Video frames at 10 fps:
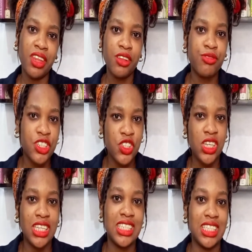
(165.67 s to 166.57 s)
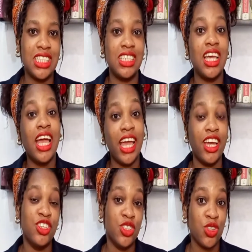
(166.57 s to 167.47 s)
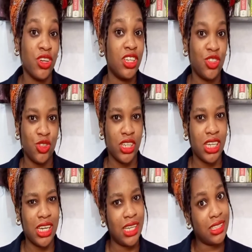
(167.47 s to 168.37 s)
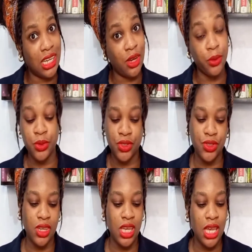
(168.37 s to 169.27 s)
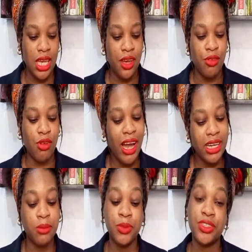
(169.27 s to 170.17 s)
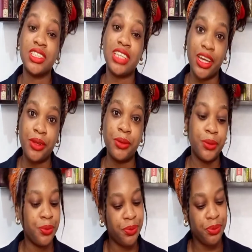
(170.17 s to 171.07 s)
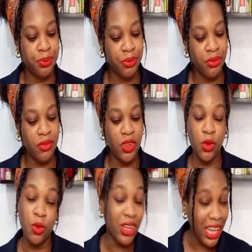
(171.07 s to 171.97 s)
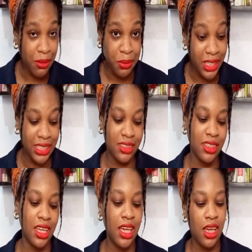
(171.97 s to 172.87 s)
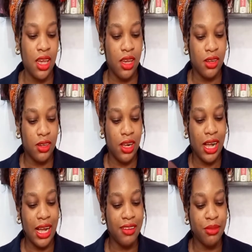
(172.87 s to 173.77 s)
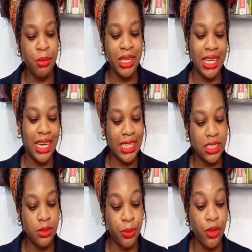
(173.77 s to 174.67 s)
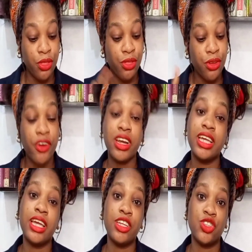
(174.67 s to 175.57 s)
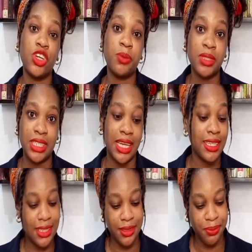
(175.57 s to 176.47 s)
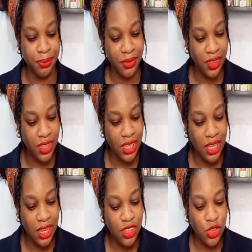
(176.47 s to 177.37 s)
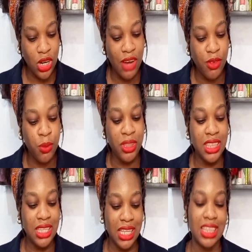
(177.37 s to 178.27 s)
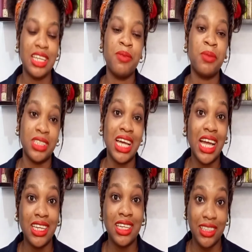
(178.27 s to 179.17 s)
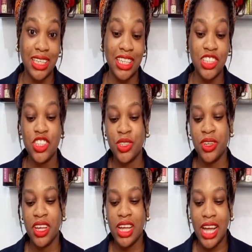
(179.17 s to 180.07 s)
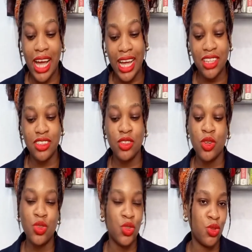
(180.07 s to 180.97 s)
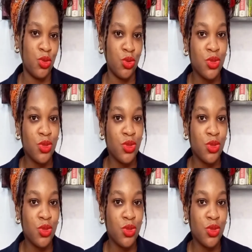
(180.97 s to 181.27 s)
The first on the list is enjoy a drunken night out, ride a motorcycle, go camping, have meaningless but thoroughly enjoyable sex, travel with nothing but hand luggage, and do